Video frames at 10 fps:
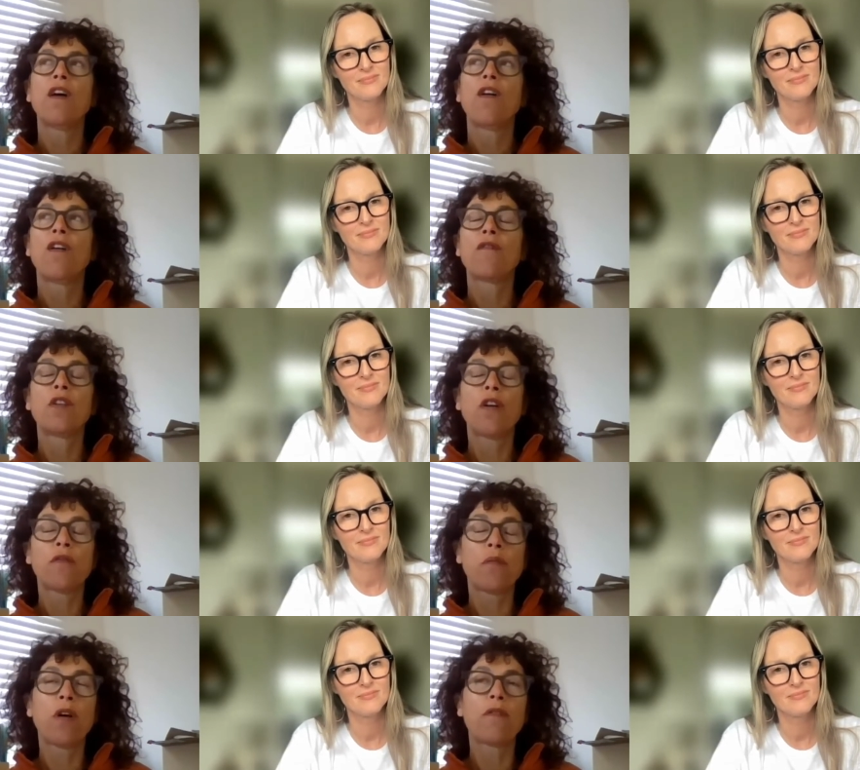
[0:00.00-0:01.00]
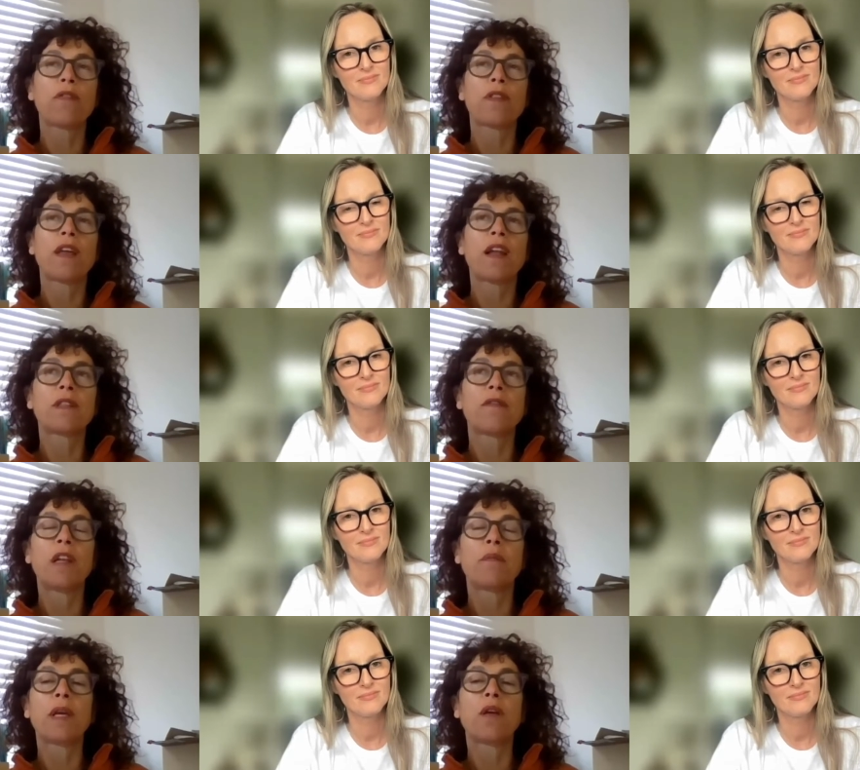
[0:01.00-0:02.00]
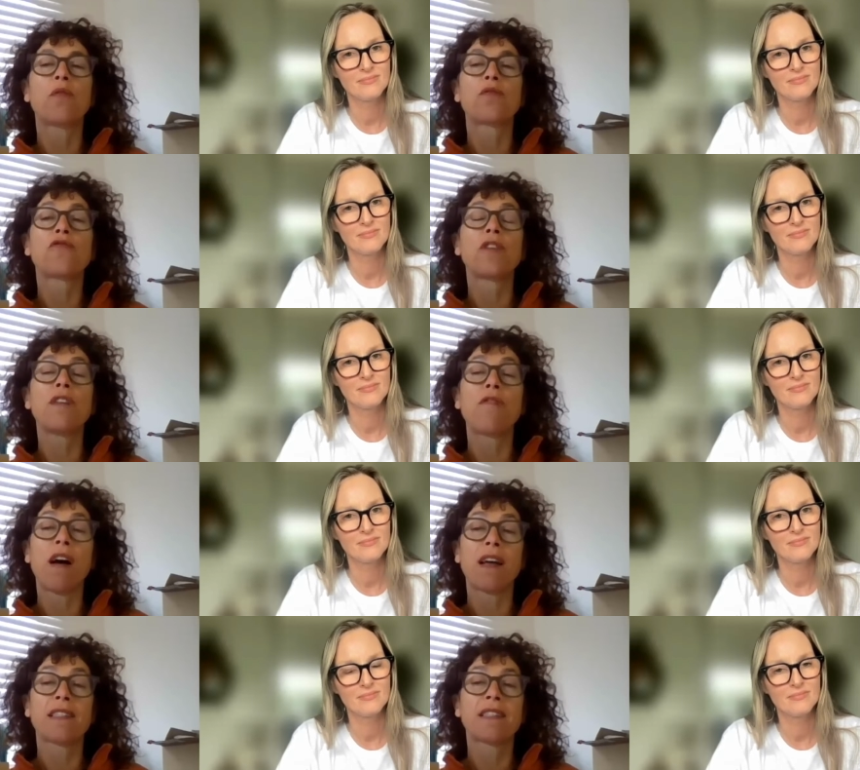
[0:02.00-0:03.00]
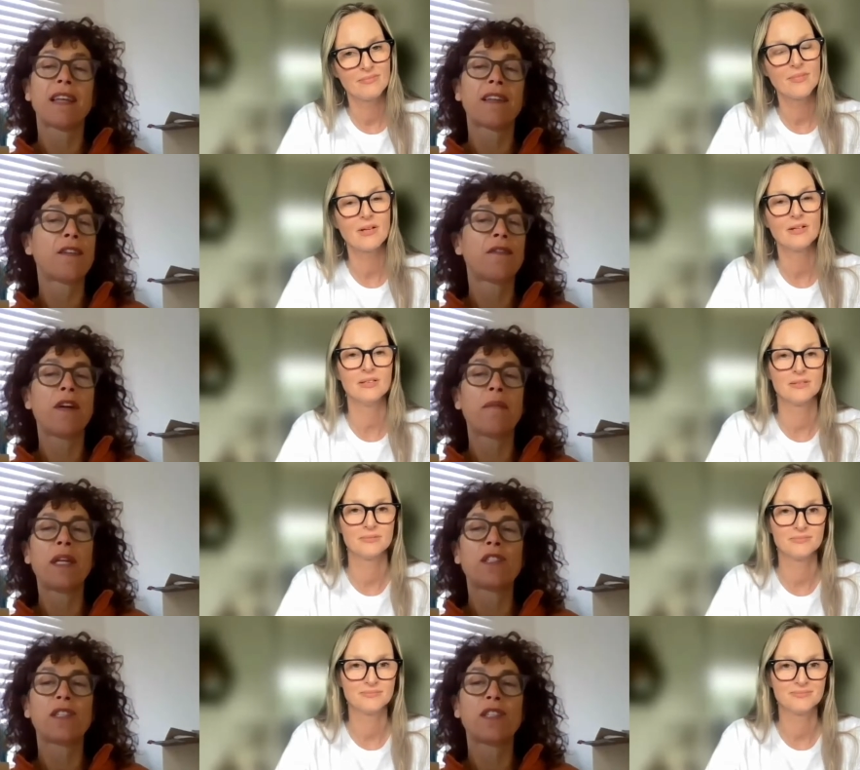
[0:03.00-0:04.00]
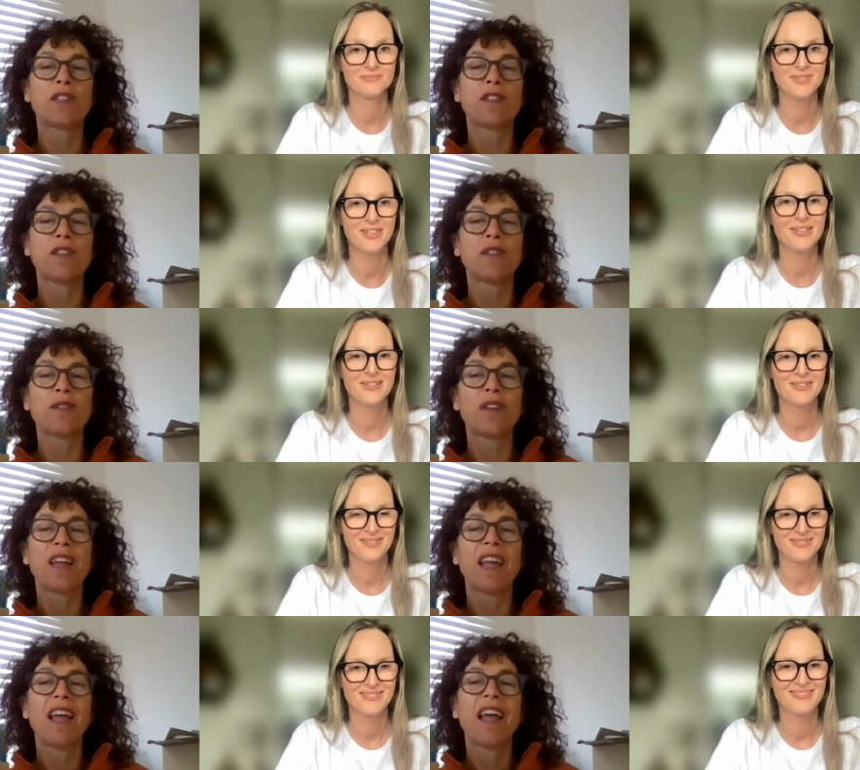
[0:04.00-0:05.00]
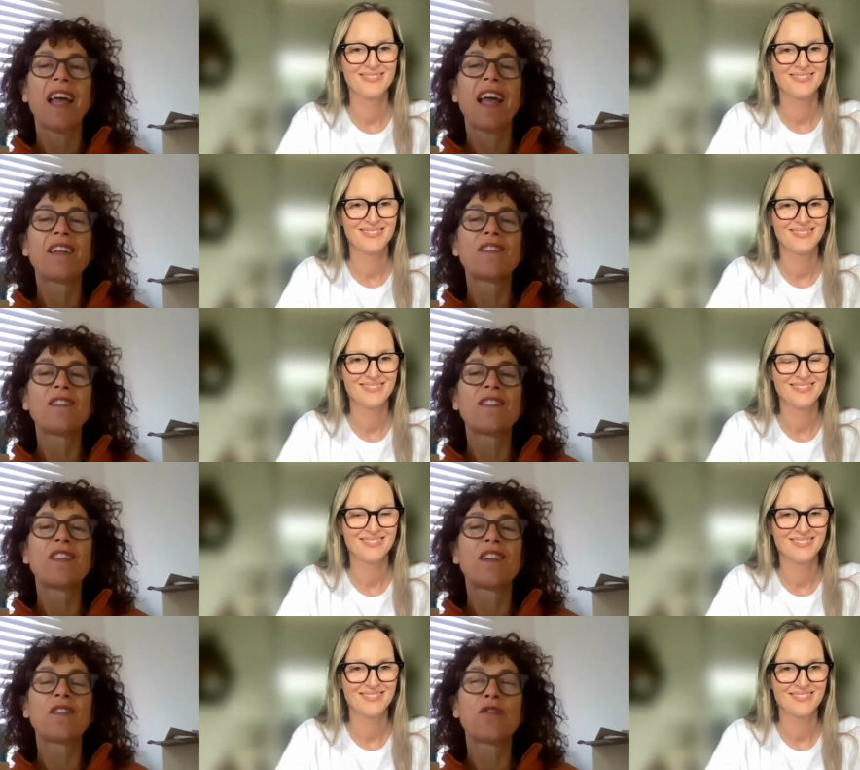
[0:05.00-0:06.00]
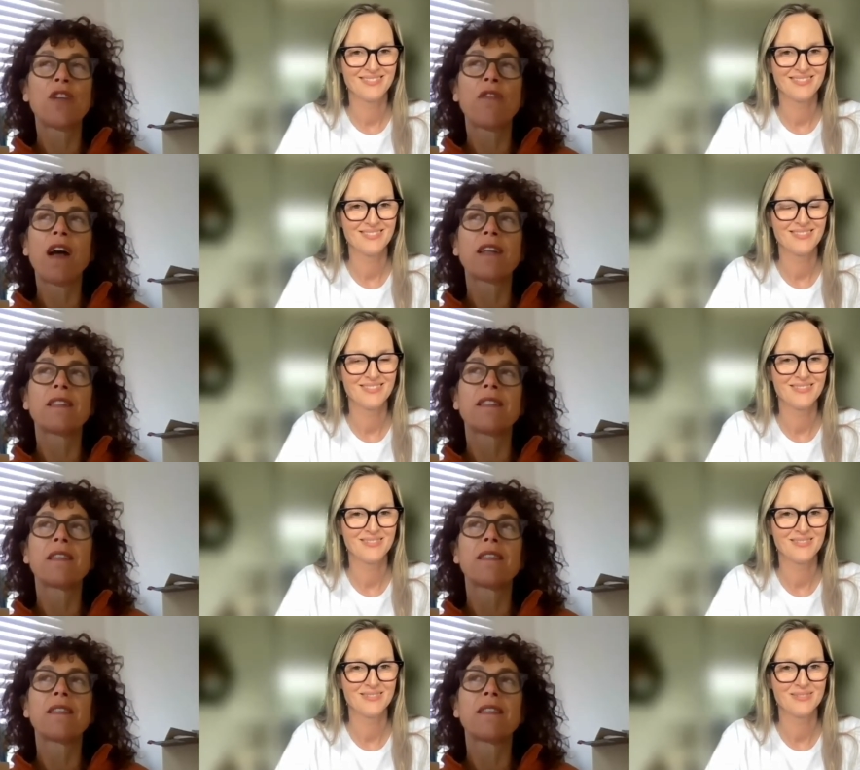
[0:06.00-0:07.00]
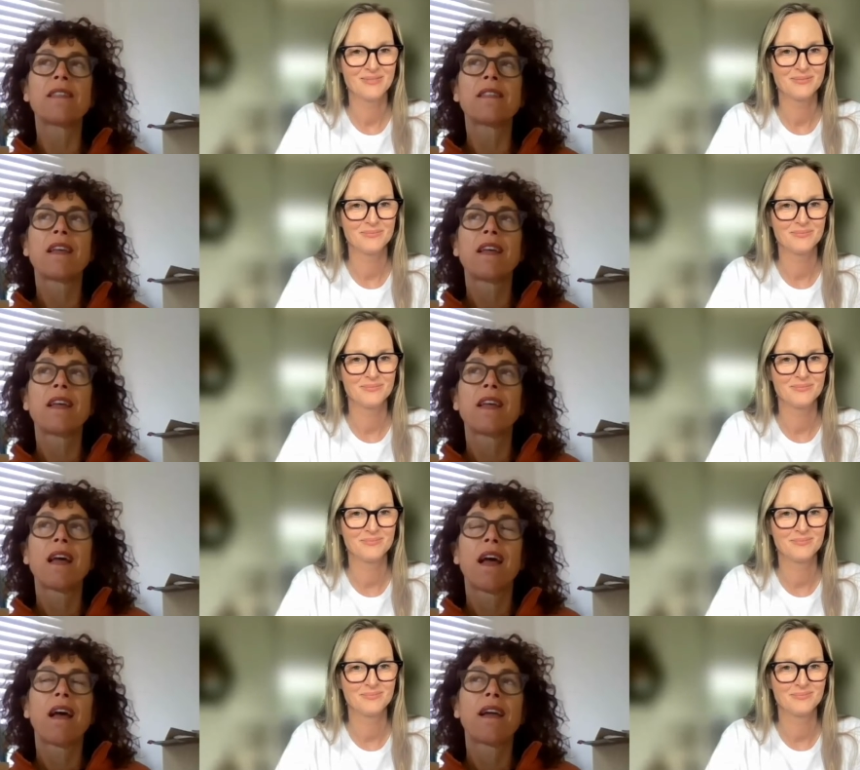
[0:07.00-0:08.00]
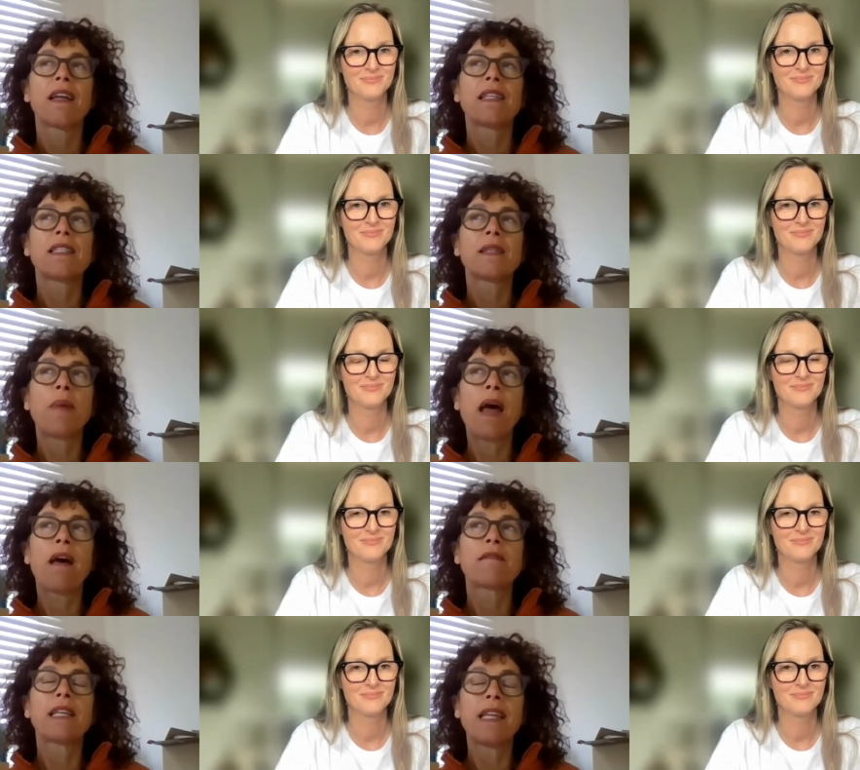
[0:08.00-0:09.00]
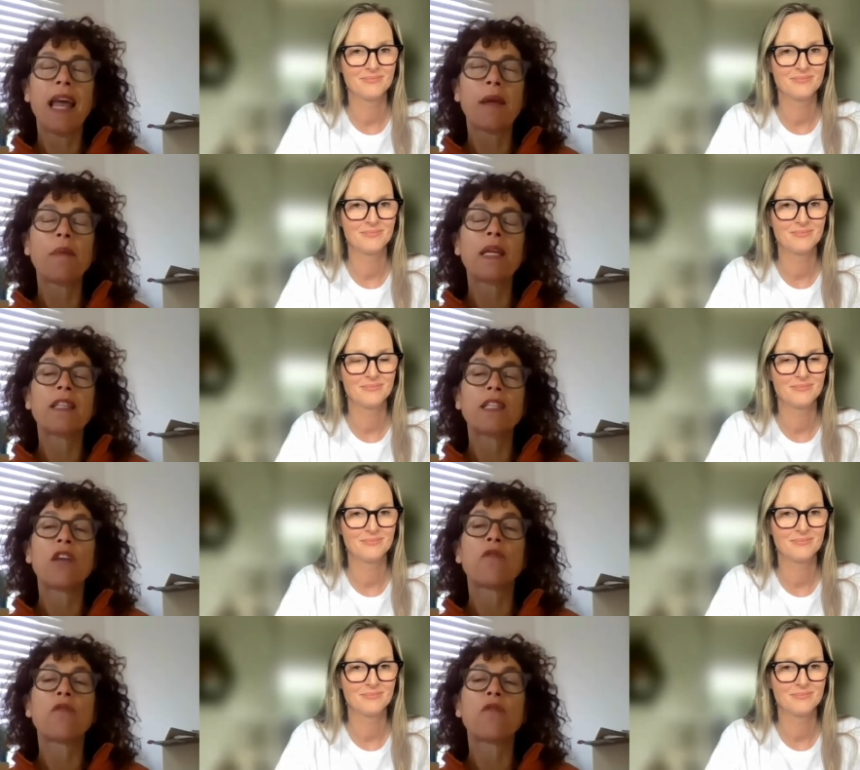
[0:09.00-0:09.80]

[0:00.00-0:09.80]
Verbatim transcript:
Speaker 1: of a not for profit that I'm developing called Tree Rites. I don't know if I mm. mentioned this to you. And, you know, Tree Rites is it's about enabling the general